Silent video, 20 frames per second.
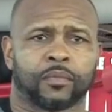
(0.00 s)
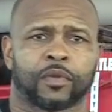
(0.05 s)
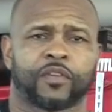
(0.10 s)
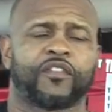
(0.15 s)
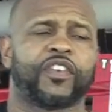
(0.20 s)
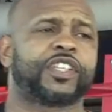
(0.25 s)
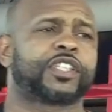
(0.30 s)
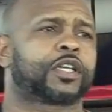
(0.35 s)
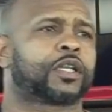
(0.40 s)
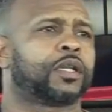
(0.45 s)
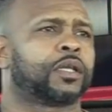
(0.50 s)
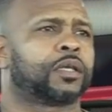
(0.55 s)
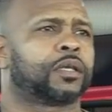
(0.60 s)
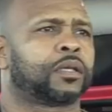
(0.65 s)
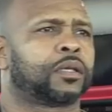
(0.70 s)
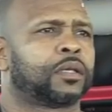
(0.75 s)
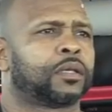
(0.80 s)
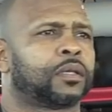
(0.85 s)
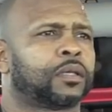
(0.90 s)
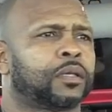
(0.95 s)
Physically.
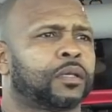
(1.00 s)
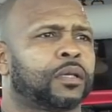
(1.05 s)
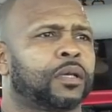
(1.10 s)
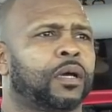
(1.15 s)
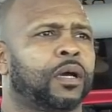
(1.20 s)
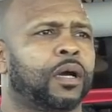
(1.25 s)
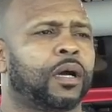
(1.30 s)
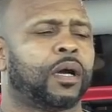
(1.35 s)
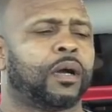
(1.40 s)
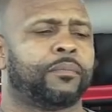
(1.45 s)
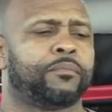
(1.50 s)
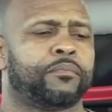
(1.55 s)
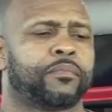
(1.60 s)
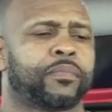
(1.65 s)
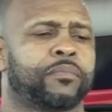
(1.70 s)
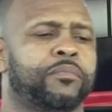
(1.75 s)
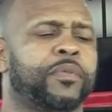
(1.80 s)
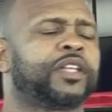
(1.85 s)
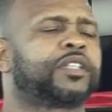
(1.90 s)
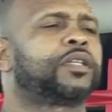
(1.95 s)

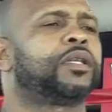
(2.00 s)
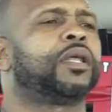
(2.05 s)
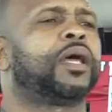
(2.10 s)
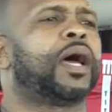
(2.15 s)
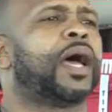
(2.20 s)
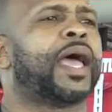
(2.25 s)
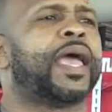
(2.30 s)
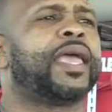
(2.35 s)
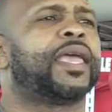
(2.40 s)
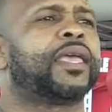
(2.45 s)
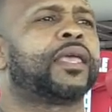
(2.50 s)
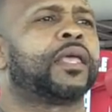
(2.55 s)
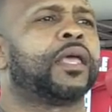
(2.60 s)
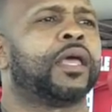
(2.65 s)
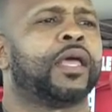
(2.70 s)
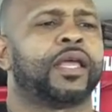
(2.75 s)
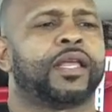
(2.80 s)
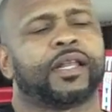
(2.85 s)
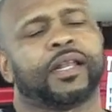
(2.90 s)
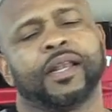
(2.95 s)
Mentally,
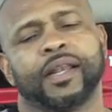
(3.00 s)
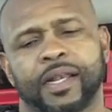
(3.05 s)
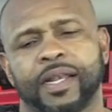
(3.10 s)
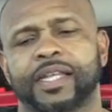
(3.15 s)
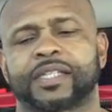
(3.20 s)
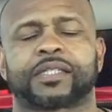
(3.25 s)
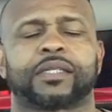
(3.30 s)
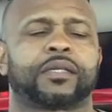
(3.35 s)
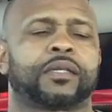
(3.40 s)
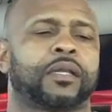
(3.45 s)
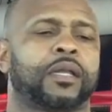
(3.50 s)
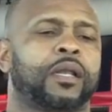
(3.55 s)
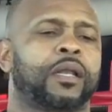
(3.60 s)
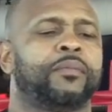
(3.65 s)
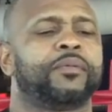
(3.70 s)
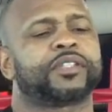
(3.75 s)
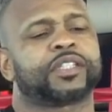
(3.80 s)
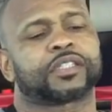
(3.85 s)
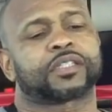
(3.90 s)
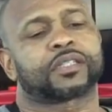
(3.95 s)
let
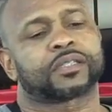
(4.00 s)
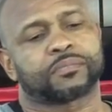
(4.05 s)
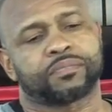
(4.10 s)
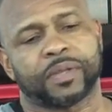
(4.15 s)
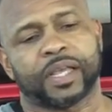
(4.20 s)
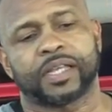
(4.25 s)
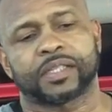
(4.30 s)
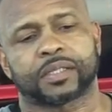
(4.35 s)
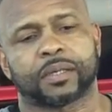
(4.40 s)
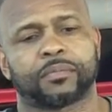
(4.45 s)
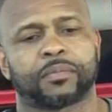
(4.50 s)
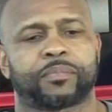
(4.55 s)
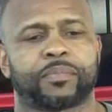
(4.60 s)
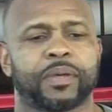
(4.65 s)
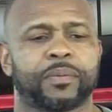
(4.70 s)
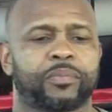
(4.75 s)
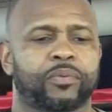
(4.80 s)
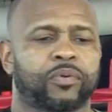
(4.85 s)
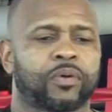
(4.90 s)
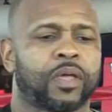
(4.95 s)
me just explain something to
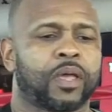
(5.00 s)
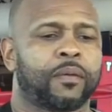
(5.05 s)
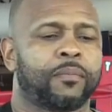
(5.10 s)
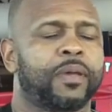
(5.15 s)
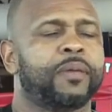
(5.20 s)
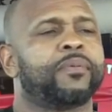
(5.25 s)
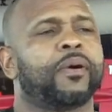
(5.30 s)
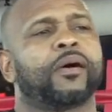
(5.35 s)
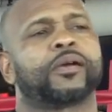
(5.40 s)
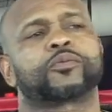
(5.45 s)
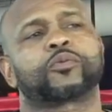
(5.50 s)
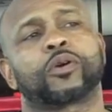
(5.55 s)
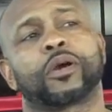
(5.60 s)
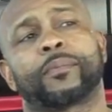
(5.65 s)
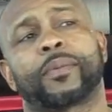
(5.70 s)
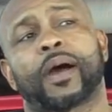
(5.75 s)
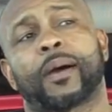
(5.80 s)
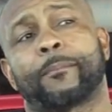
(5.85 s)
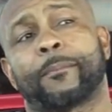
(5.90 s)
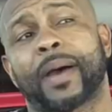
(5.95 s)
people. People always worry
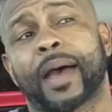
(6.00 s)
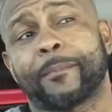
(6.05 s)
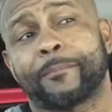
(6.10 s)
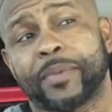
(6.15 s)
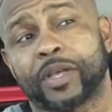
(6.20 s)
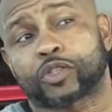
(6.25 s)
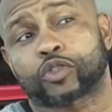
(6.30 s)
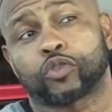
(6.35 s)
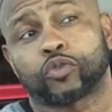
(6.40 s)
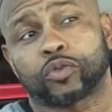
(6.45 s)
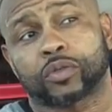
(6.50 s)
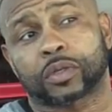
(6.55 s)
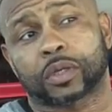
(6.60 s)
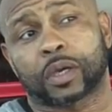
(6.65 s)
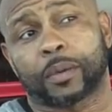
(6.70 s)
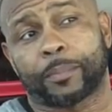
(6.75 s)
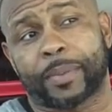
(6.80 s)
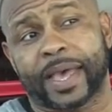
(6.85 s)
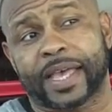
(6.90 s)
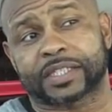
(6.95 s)
about my mental
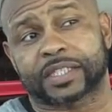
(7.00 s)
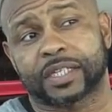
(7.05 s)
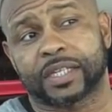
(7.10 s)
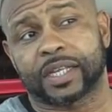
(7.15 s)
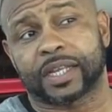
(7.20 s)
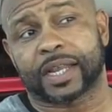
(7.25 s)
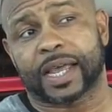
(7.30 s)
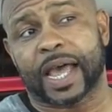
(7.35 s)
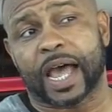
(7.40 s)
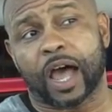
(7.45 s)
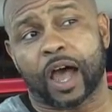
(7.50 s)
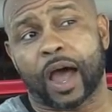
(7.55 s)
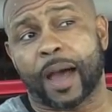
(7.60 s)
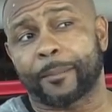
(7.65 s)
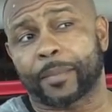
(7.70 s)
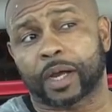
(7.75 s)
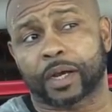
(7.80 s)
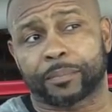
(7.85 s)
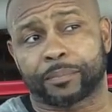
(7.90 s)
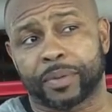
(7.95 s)
capacity and how
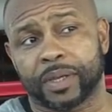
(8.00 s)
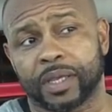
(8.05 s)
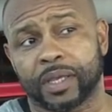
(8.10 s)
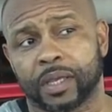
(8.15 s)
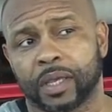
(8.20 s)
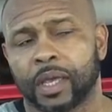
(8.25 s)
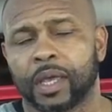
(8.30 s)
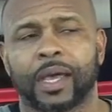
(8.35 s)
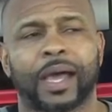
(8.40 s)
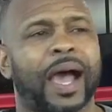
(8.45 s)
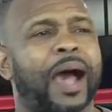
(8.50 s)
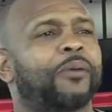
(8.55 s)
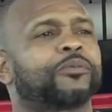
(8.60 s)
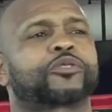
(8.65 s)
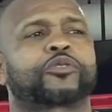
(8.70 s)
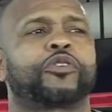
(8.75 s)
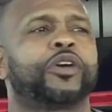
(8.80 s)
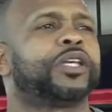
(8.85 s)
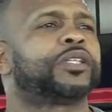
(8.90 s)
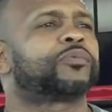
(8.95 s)
I'm going to be. I was
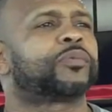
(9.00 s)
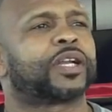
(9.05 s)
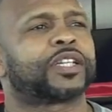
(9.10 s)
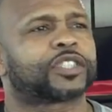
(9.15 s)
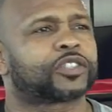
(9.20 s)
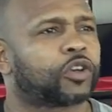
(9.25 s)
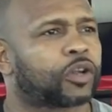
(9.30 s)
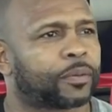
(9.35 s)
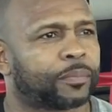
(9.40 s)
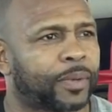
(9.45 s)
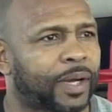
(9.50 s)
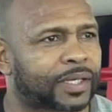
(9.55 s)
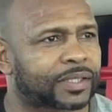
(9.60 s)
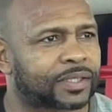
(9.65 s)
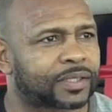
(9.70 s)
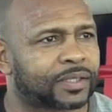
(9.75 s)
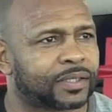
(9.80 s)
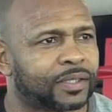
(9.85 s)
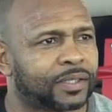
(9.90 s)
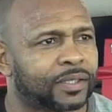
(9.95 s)
crazy when I started boxing.